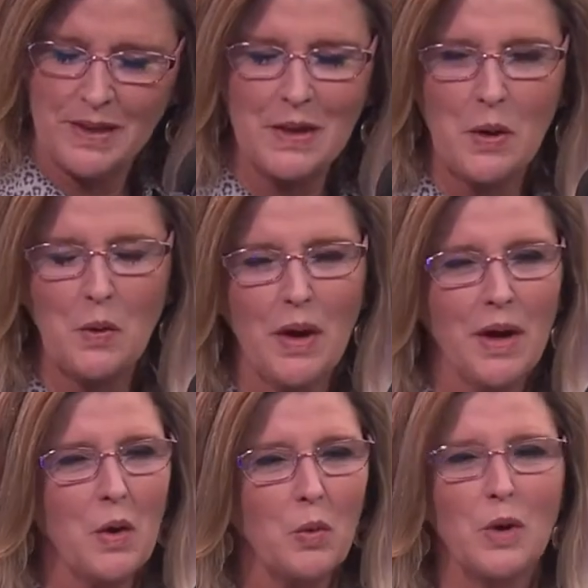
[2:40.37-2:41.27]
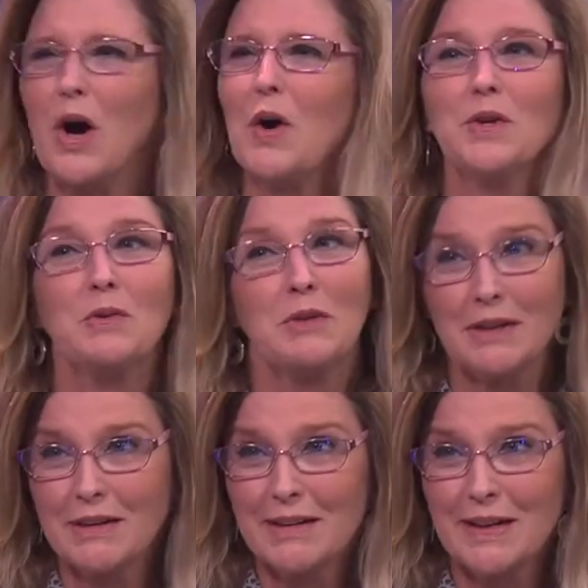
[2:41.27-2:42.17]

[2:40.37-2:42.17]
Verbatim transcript: you know, we're all unique.